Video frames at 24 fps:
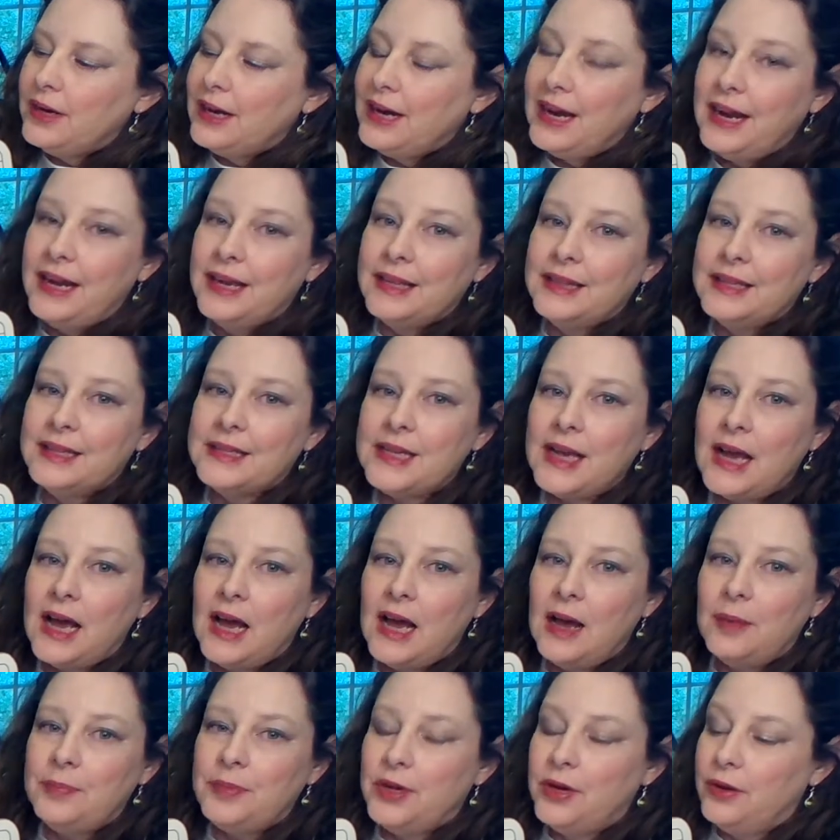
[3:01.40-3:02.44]
and the
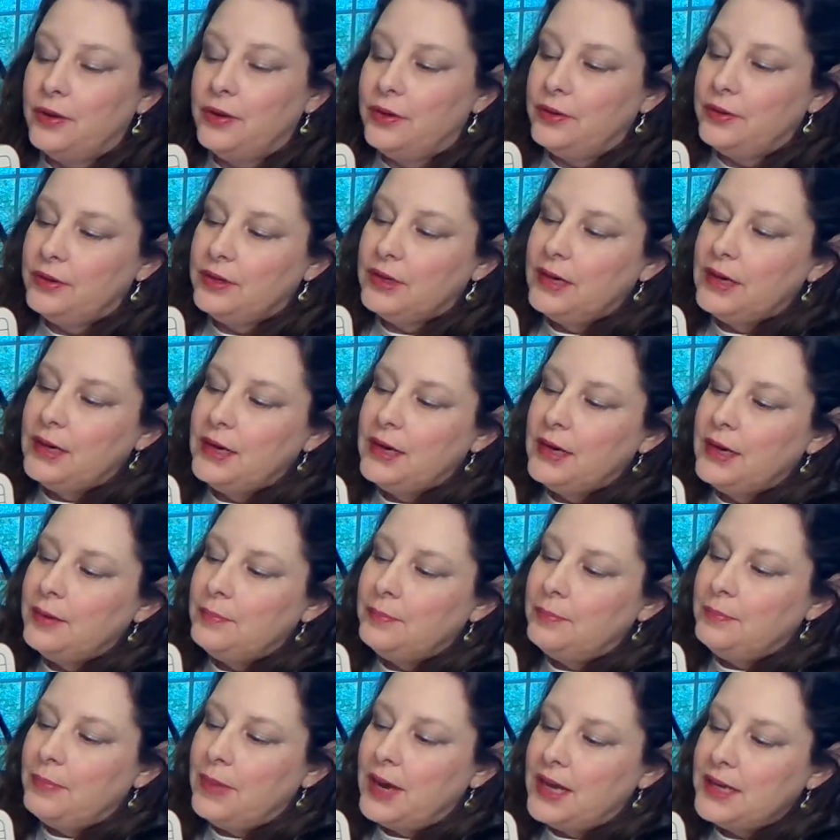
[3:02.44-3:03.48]
top note
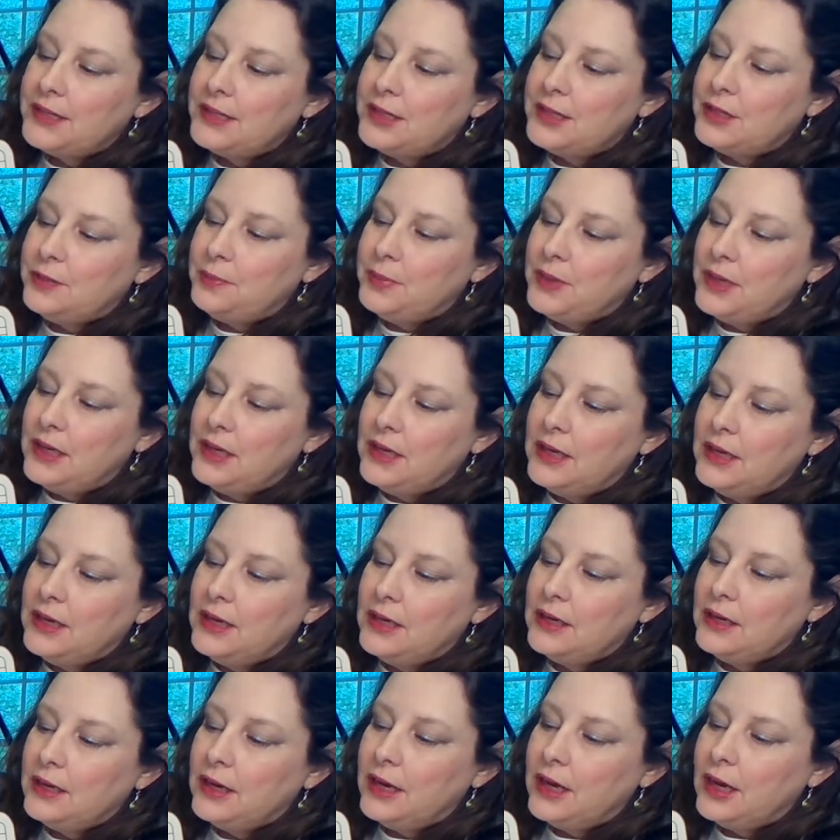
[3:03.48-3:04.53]
must be
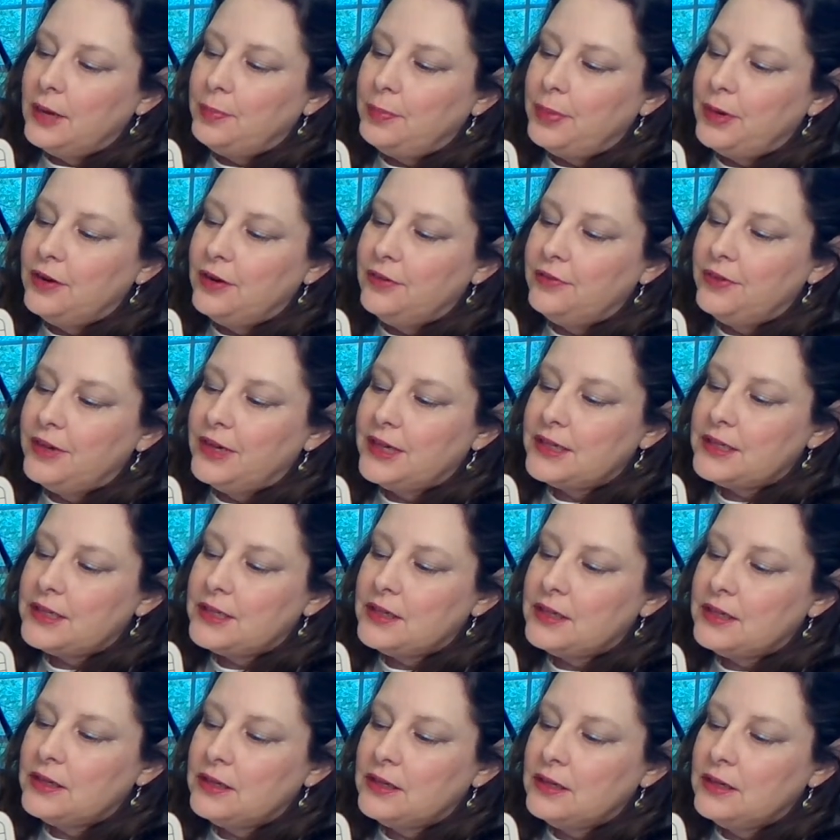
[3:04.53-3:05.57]
a perfect
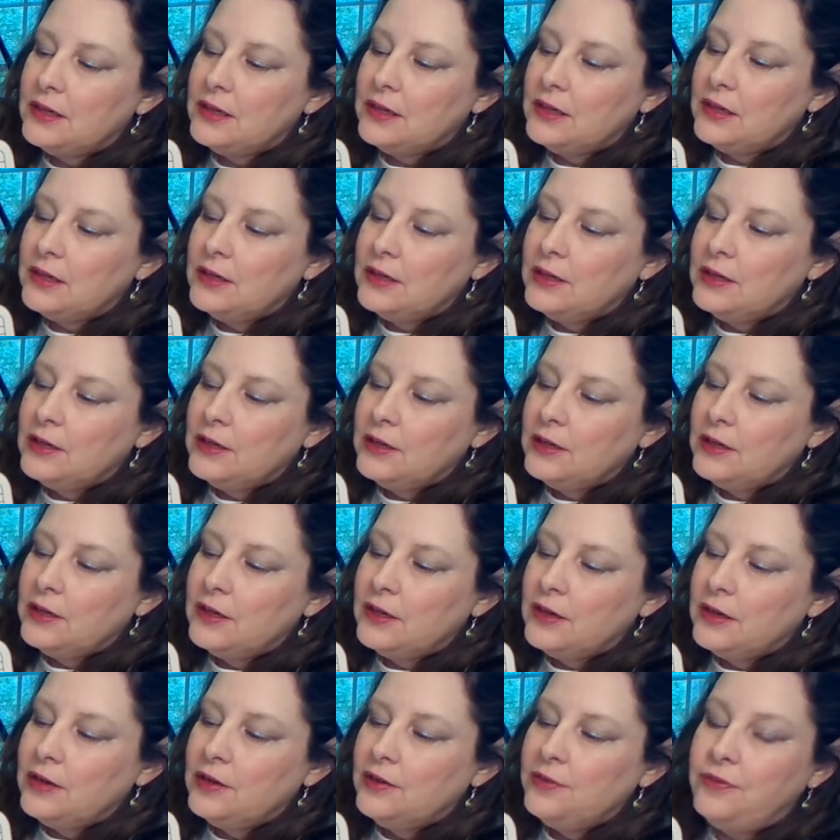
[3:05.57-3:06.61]

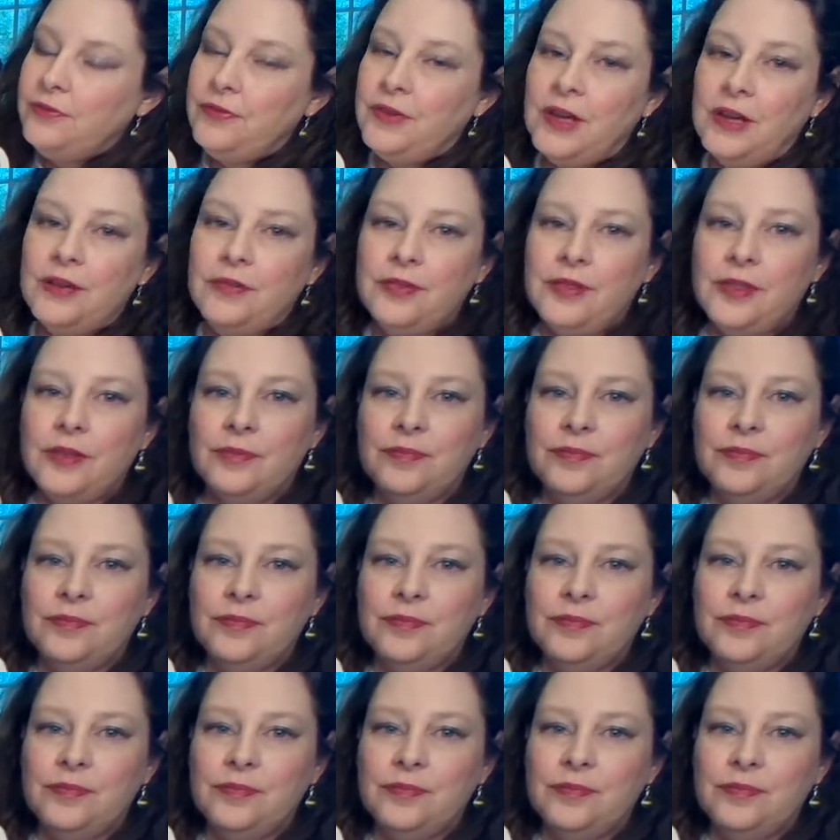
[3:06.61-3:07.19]
fifth.